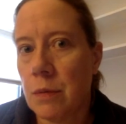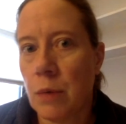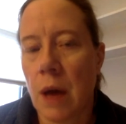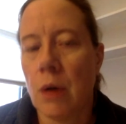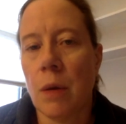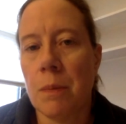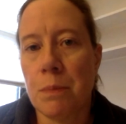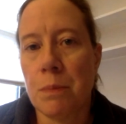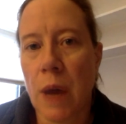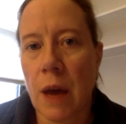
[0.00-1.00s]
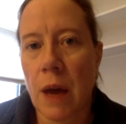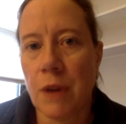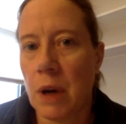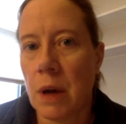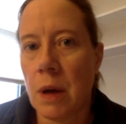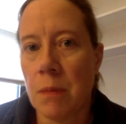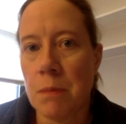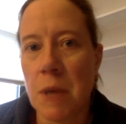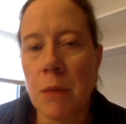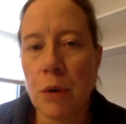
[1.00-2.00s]
We had very
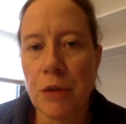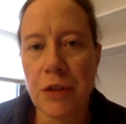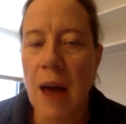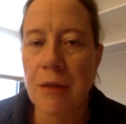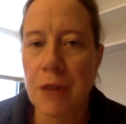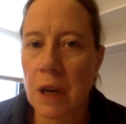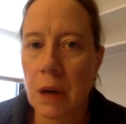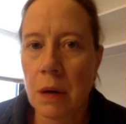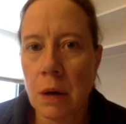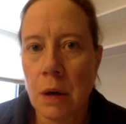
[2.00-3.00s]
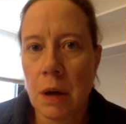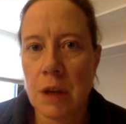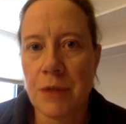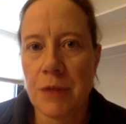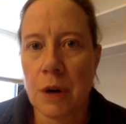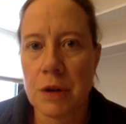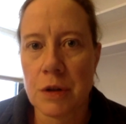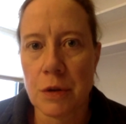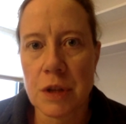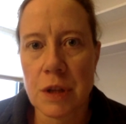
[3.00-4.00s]
minimal staffing as far as
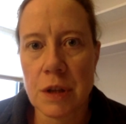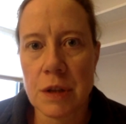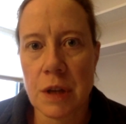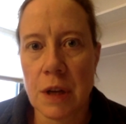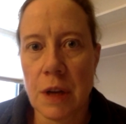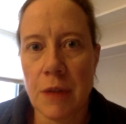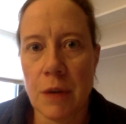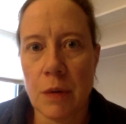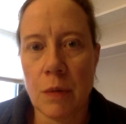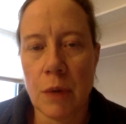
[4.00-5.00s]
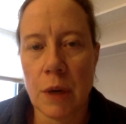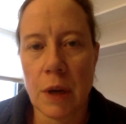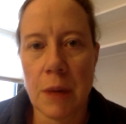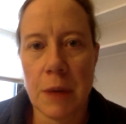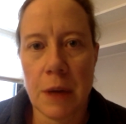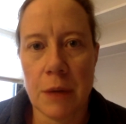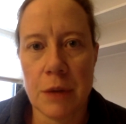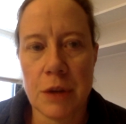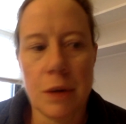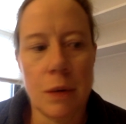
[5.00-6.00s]
nurses, and even when it came down
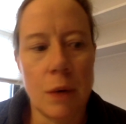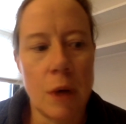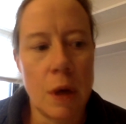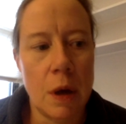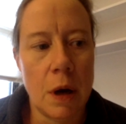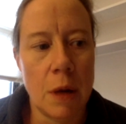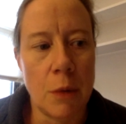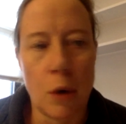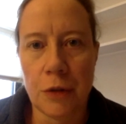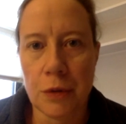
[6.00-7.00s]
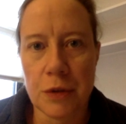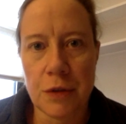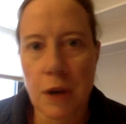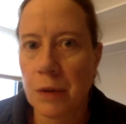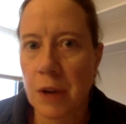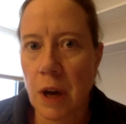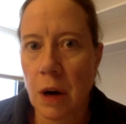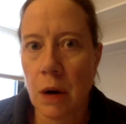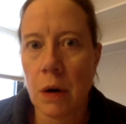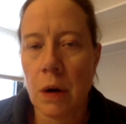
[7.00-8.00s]
to all sorts of
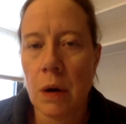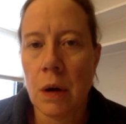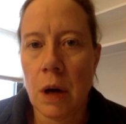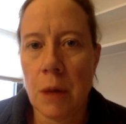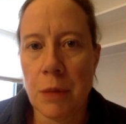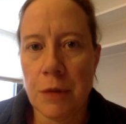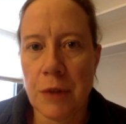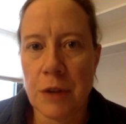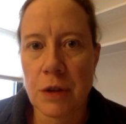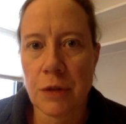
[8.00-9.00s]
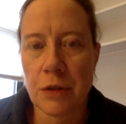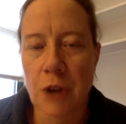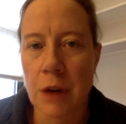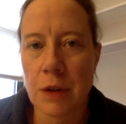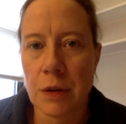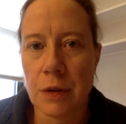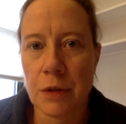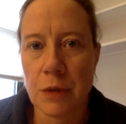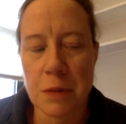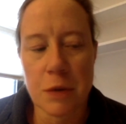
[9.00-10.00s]
healthcare professionals,
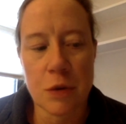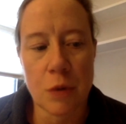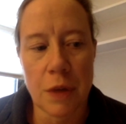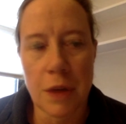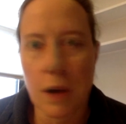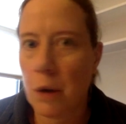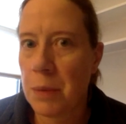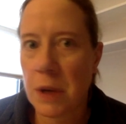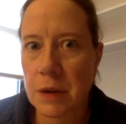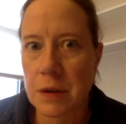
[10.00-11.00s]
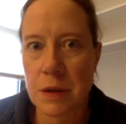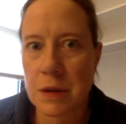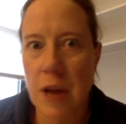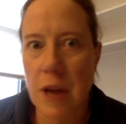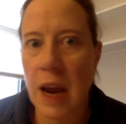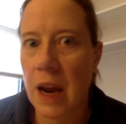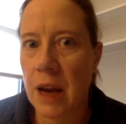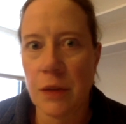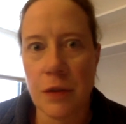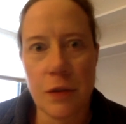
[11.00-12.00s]
doctors, respiratory therapists,
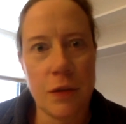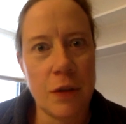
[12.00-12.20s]
aides,